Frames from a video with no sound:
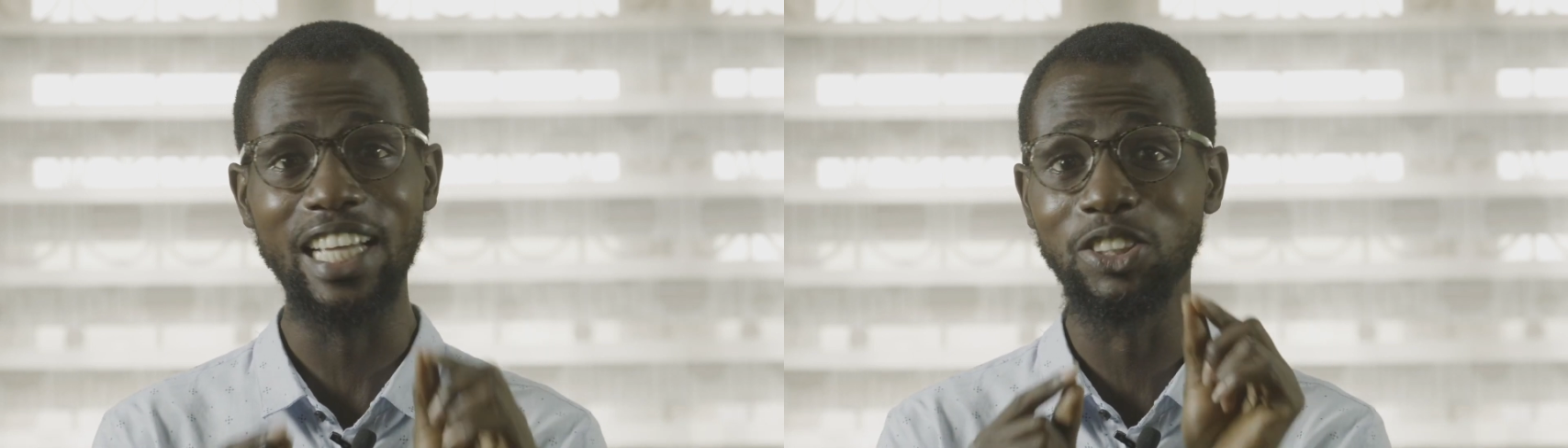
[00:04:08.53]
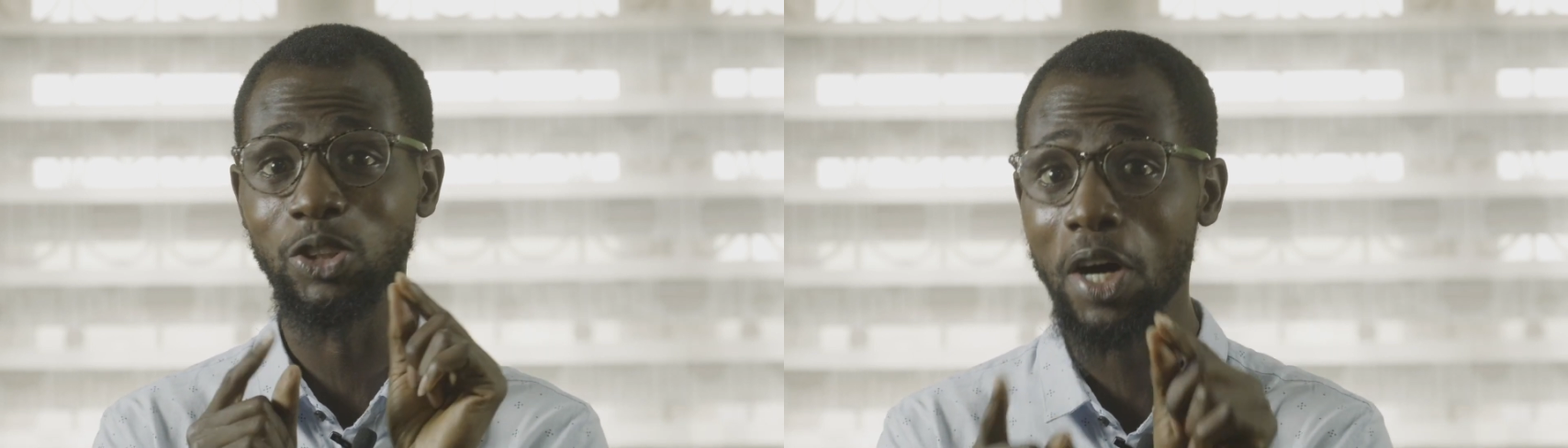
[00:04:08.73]

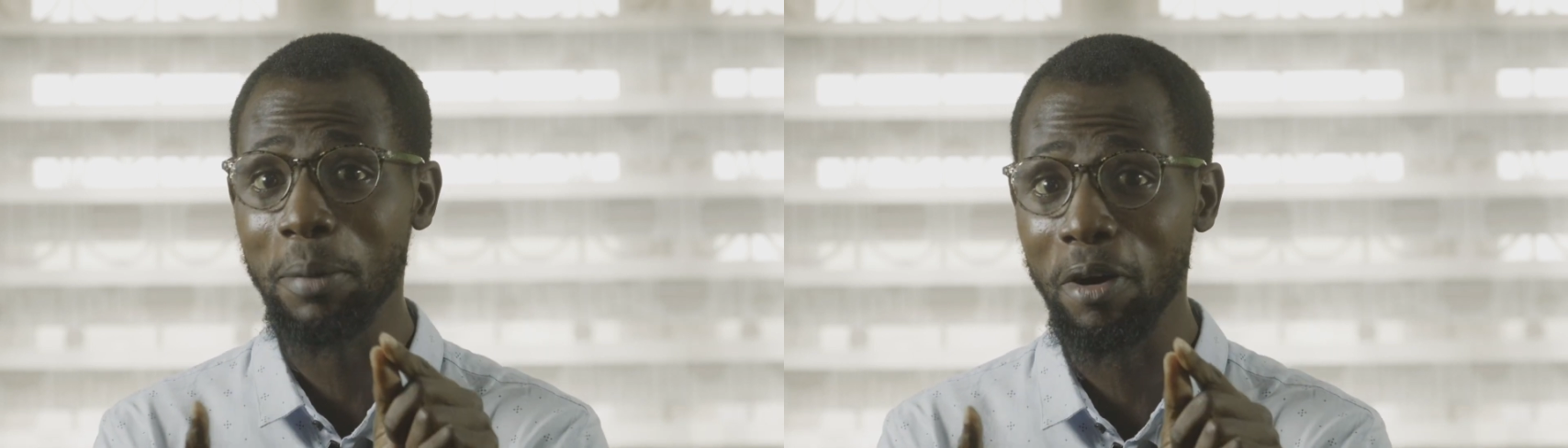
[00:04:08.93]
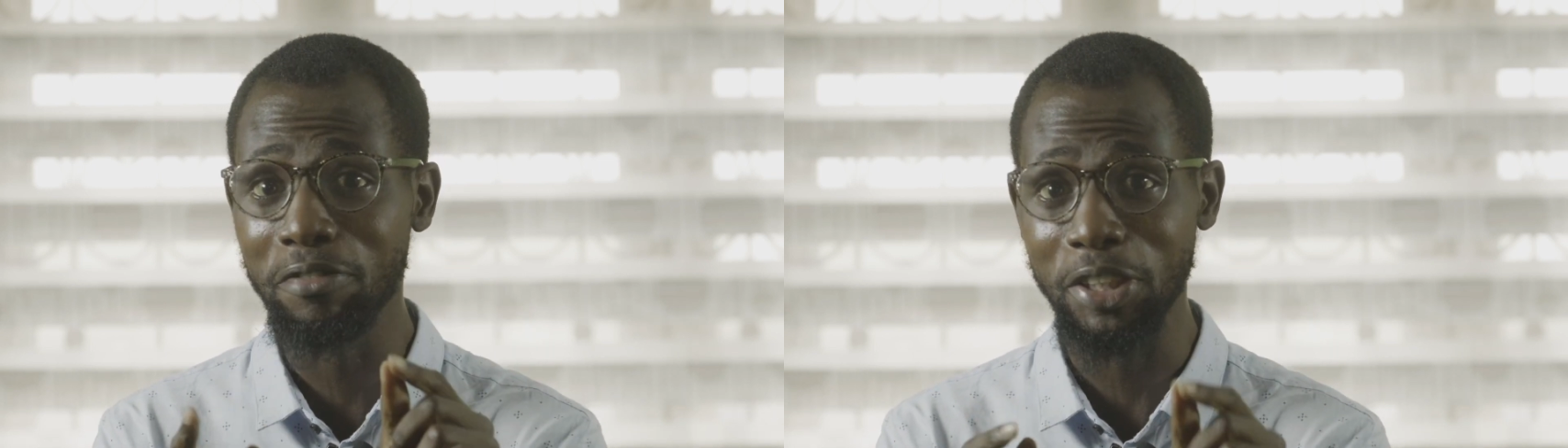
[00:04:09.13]
enjoy
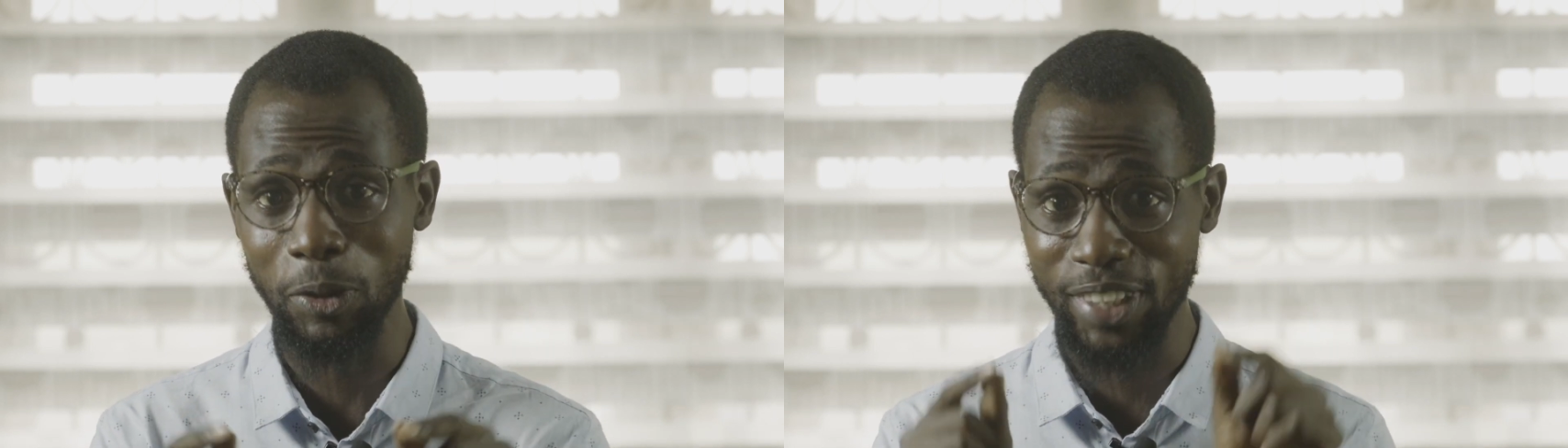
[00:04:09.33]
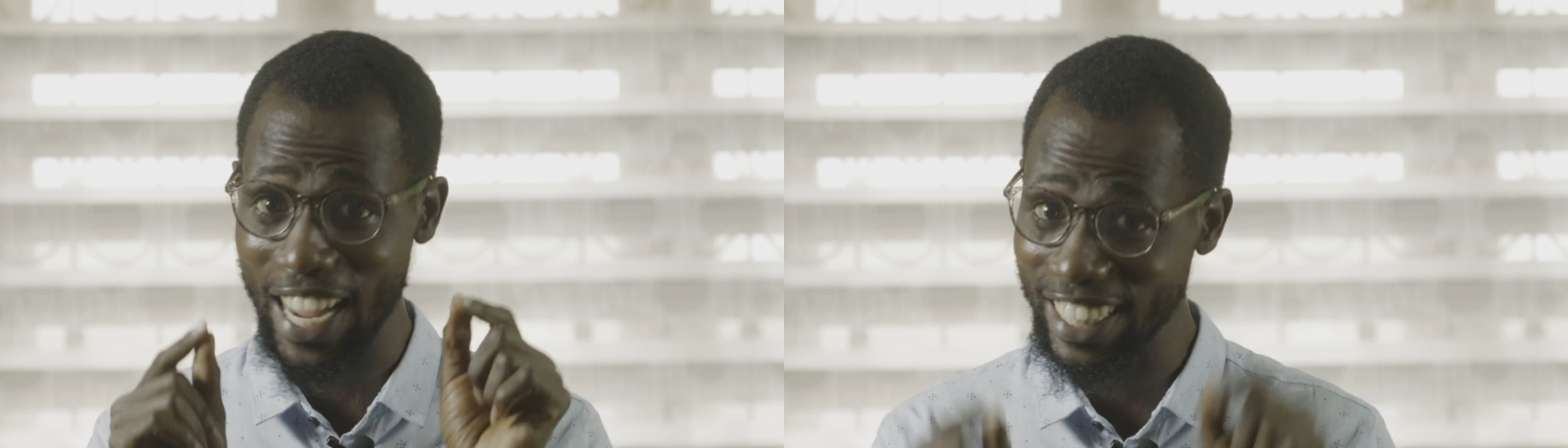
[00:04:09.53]
more
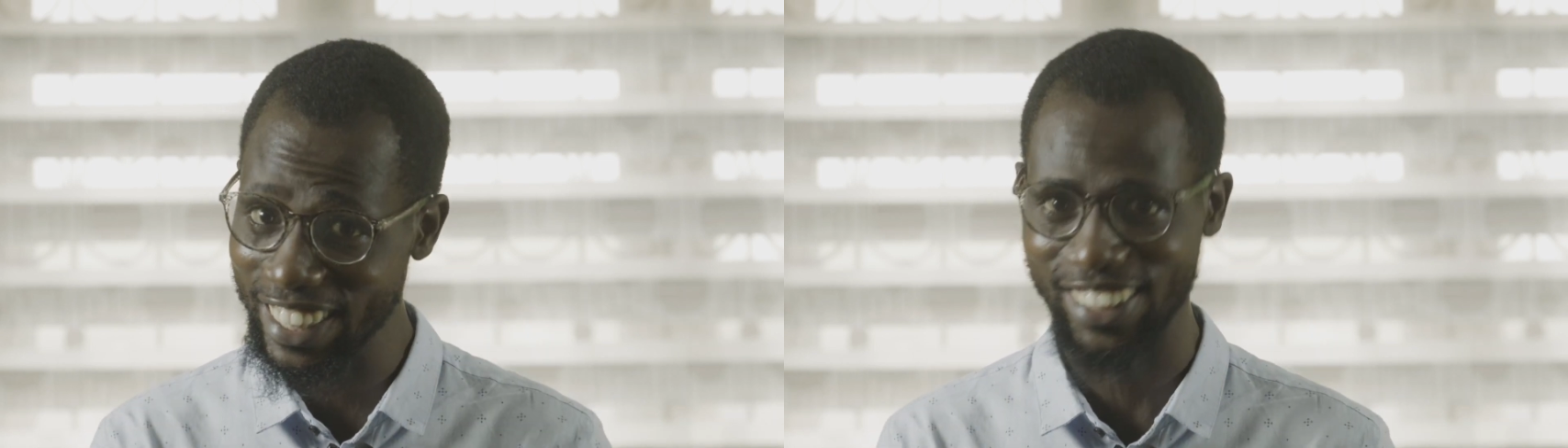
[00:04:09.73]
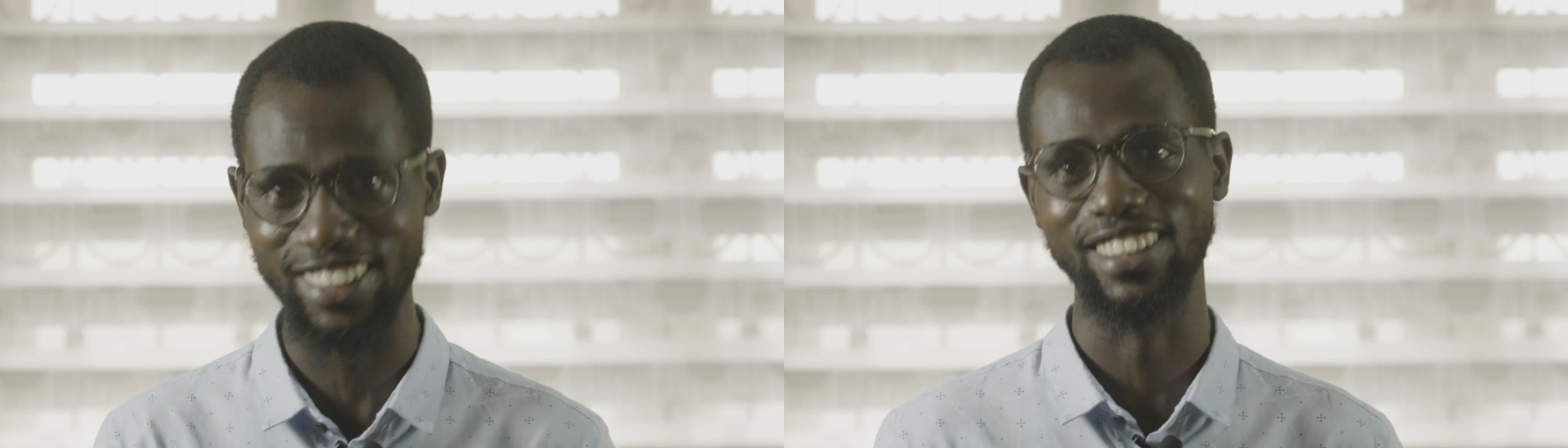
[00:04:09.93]
videos like
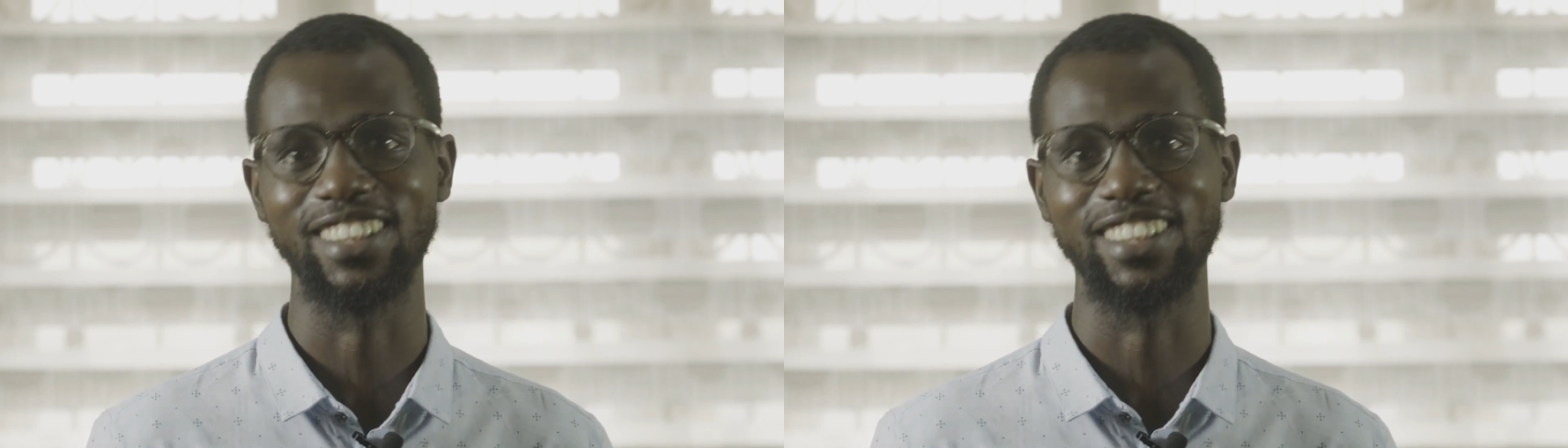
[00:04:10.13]
this.